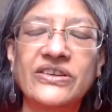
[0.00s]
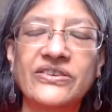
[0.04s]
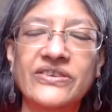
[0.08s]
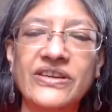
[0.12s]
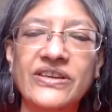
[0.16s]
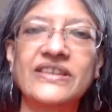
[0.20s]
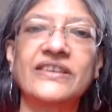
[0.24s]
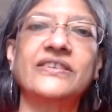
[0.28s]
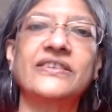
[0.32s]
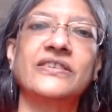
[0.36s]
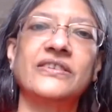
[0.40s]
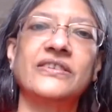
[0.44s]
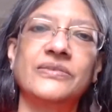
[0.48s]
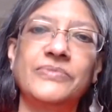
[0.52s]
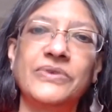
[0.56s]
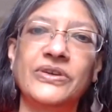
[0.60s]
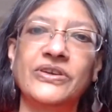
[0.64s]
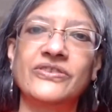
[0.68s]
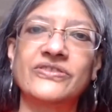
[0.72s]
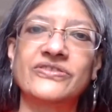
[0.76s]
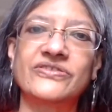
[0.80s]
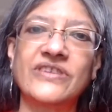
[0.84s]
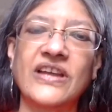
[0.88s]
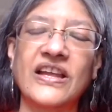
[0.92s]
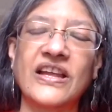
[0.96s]
critical
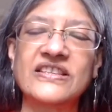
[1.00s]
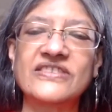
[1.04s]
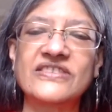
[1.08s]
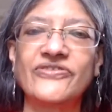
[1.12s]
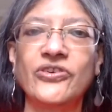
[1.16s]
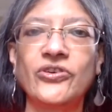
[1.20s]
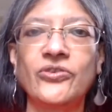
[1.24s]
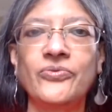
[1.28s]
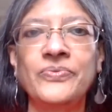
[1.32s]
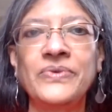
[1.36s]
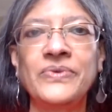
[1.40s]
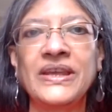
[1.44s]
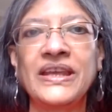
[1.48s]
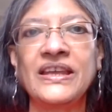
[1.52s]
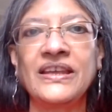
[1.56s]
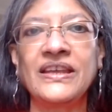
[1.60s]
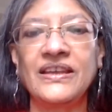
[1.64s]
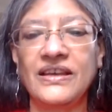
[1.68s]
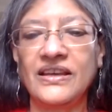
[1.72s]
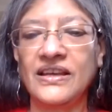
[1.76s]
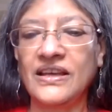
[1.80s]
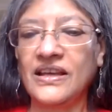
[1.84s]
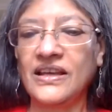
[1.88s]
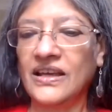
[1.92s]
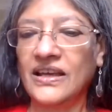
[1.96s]
because
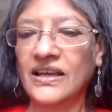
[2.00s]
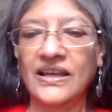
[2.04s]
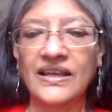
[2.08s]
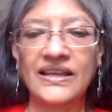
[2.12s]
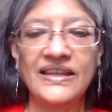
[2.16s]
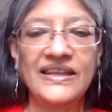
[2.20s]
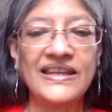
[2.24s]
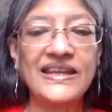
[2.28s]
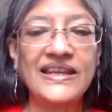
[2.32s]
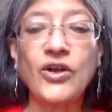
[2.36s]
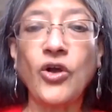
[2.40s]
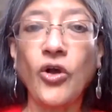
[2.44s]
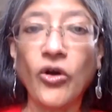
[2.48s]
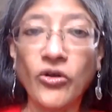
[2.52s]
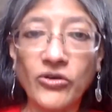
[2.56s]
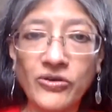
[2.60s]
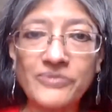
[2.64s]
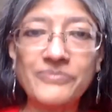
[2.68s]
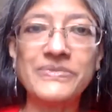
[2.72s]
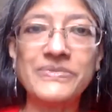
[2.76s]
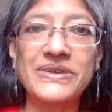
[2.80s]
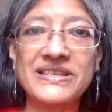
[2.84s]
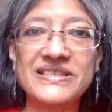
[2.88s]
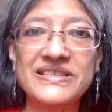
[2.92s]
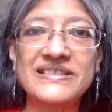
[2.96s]
transforming
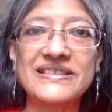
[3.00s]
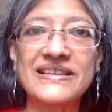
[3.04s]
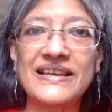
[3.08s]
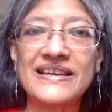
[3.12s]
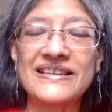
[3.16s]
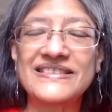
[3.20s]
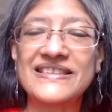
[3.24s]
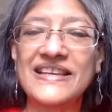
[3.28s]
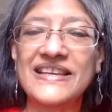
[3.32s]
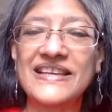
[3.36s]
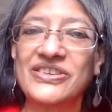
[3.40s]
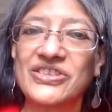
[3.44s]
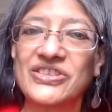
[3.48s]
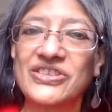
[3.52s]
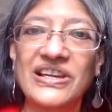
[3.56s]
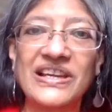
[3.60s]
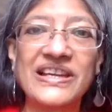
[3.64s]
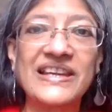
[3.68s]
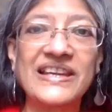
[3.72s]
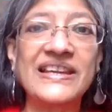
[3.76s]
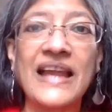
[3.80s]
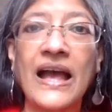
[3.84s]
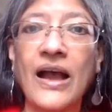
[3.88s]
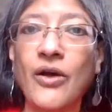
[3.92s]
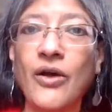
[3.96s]
economies
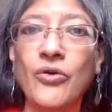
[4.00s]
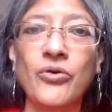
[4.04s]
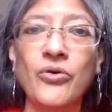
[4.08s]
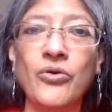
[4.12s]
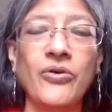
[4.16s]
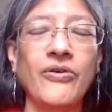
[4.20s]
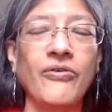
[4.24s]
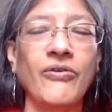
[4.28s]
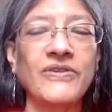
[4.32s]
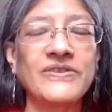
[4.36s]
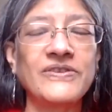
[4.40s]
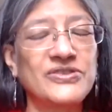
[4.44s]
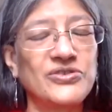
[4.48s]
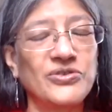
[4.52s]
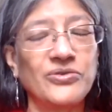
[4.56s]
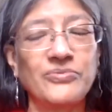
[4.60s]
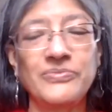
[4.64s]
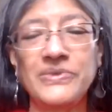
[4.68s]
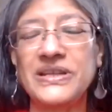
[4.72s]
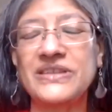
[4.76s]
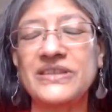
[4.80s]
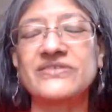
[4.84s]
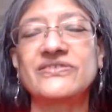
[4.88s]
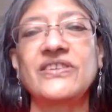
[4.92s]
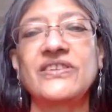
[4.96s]
essentially now also
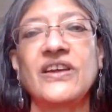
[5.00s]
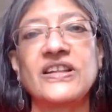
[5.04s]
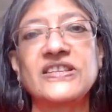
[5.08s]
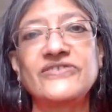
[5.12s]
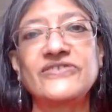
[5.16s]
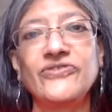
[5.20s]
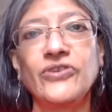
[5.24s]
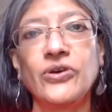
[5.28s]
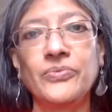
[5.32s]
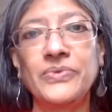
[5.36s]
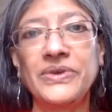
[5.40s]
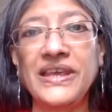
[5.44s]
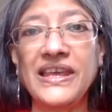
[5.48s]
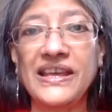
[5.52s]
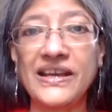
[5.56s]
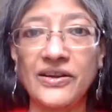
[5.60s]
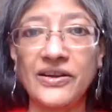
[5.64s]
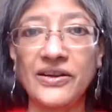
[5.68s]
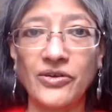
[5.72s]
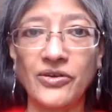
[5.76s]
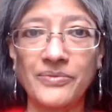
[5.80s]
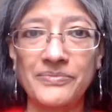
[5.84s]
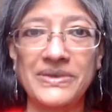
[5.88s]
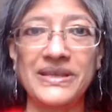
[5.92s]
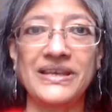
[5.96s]
means transforming
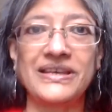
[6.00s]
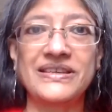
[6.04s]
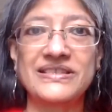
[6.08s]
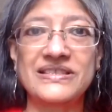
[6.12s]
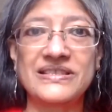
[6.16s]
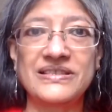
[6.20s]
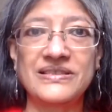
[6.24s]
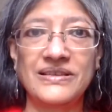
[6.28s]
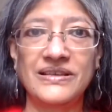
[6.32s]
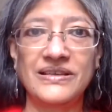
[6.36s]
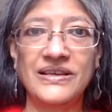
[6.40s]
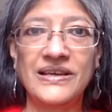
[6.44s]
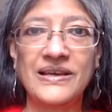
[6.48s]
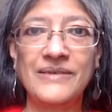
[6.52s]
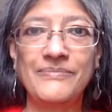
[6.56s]
economics.